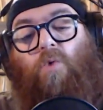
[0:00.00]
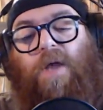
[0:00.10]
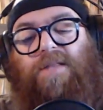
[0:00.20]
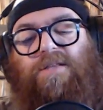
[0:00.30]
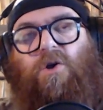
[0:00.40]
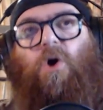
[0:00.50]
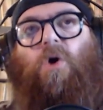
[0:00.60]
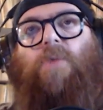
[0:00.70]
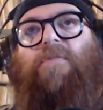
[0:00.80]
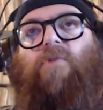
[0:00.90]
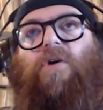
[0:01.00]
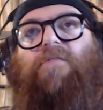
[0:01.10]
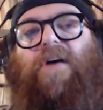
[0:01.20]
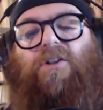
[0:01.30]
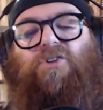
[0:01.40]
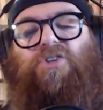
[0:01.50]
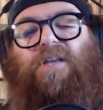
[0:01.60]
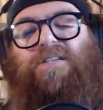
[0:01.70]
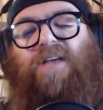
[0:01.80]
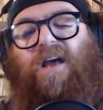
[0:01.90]
way to go, and before Vinyl
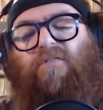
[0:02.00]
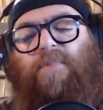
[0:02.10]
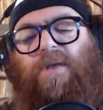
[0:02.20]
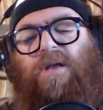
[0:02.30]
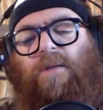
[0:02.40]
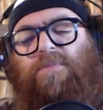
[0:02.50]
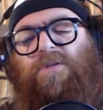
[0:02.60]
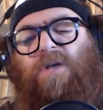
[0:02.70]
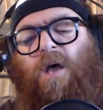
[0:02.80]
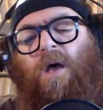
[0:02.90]
Junkies ever becomes